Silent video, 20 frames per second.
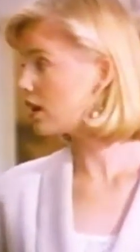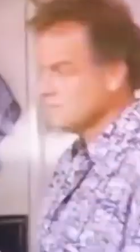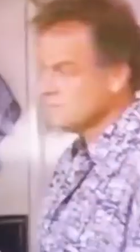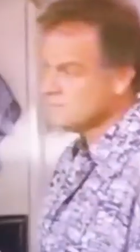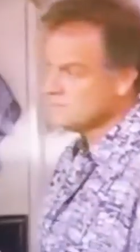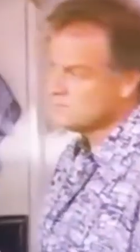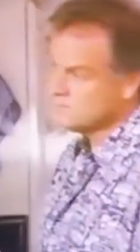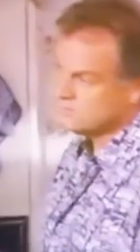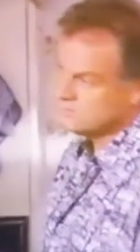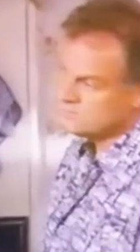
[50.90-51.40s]

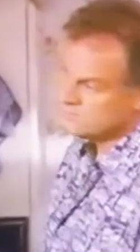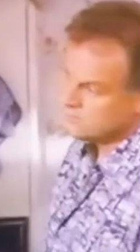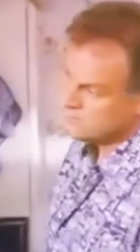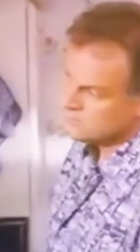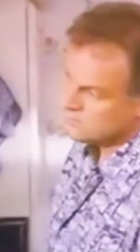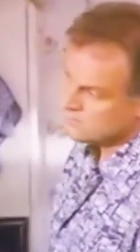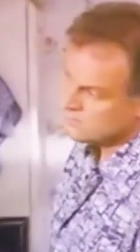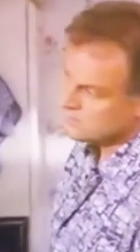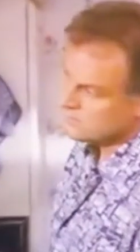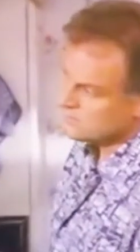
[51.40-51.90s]
got it, I
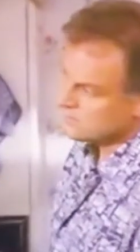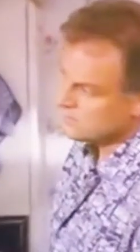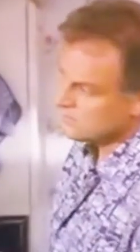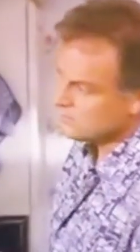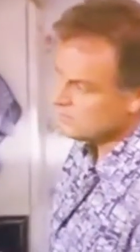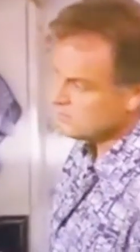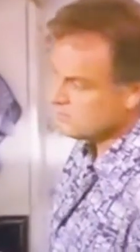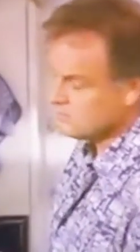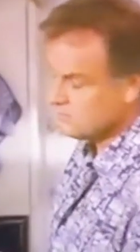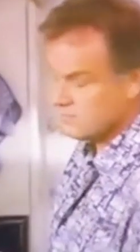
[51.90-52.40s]
got it,
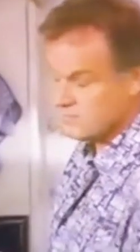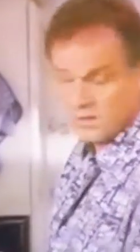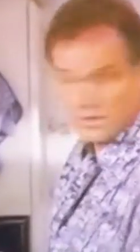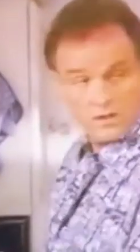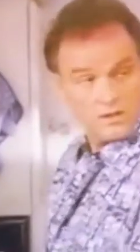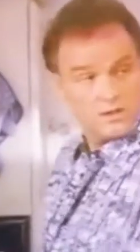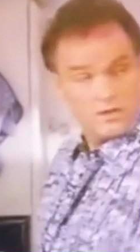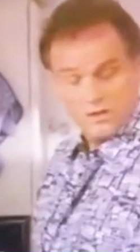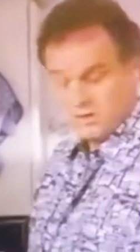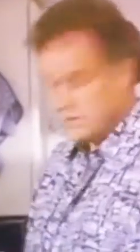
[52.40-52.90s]
I
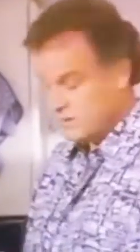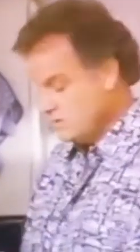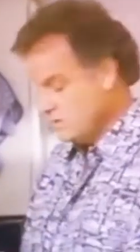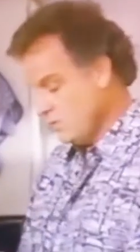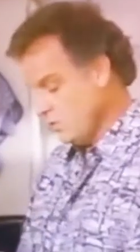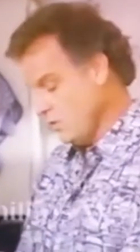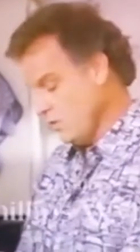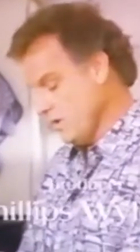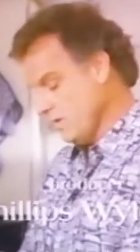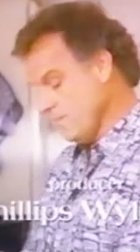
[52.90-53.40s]
got it!
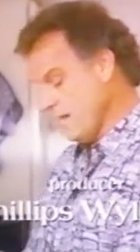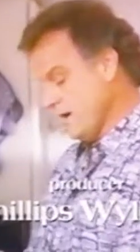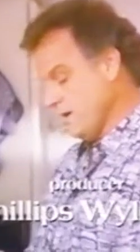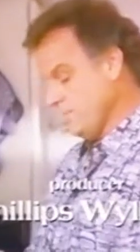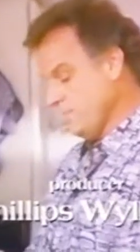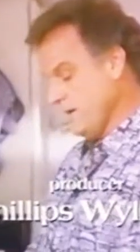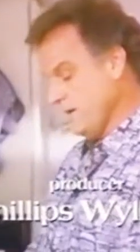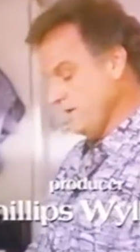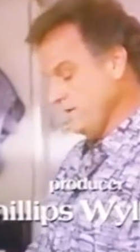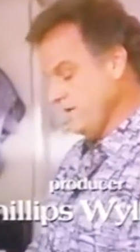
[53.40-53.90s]
Don't worry about
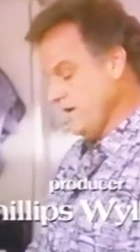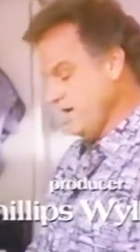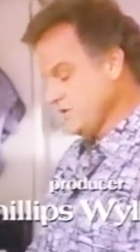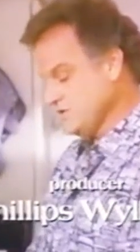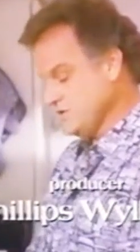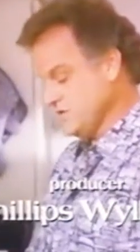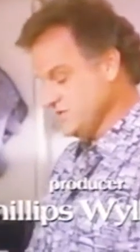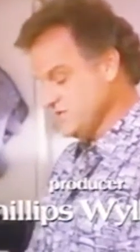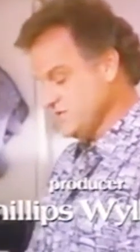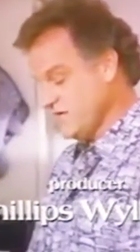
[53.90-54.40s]
it, Button.
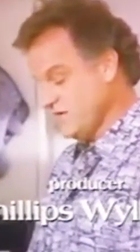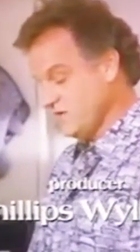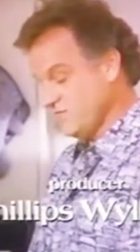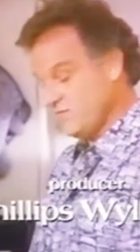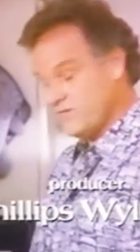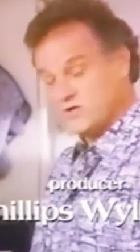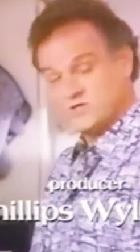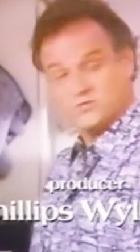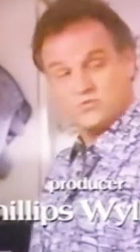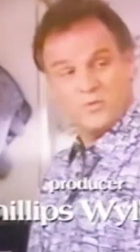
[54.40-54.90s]
Angela said the
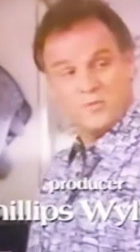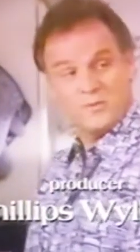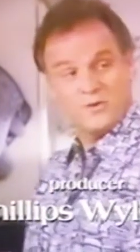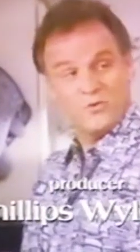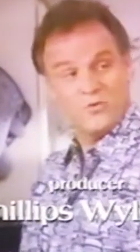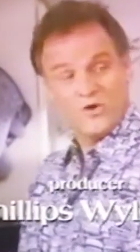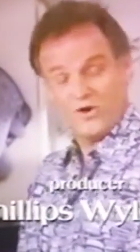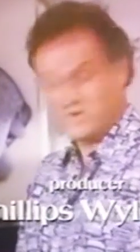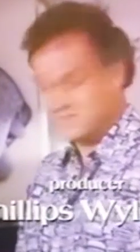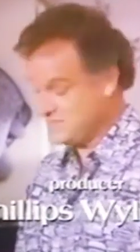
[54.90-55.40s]
first woman
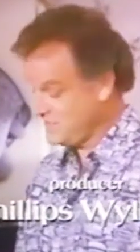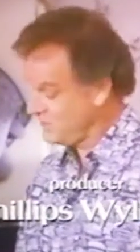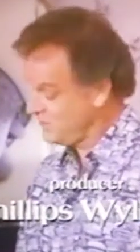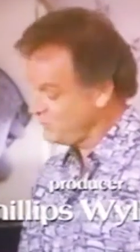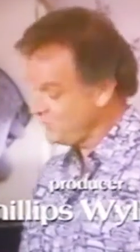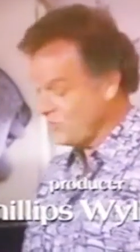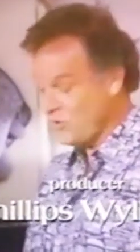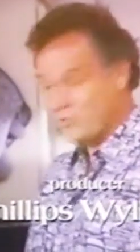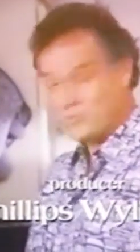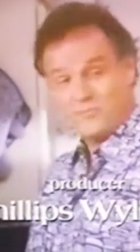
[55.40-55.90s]
who walks in
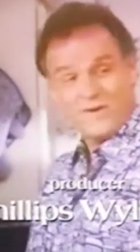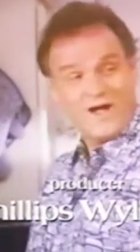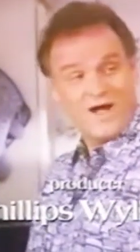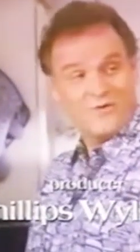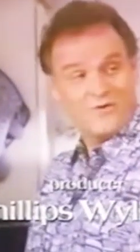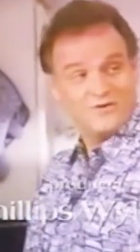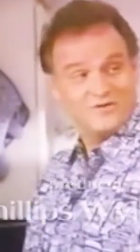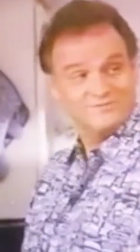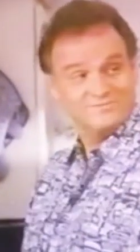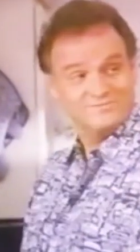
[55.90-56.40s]
under her own
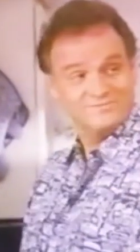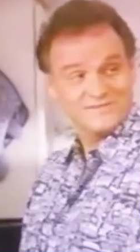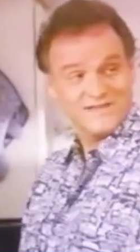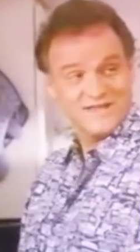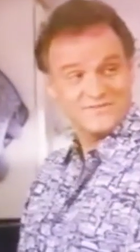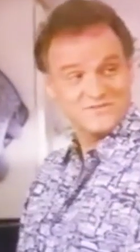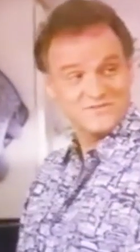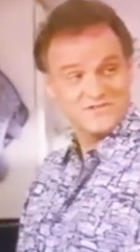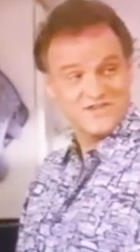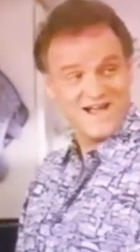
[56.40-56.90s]
power
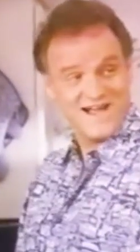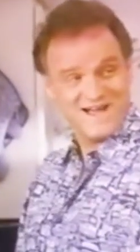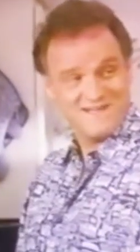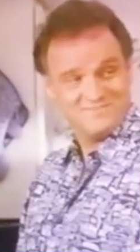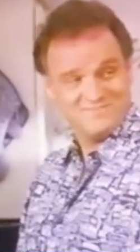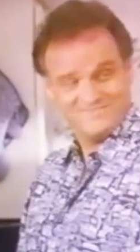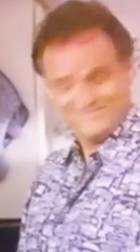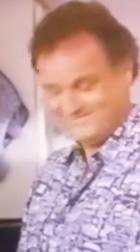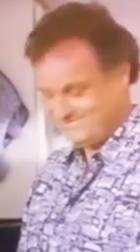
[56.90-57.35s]
got the job.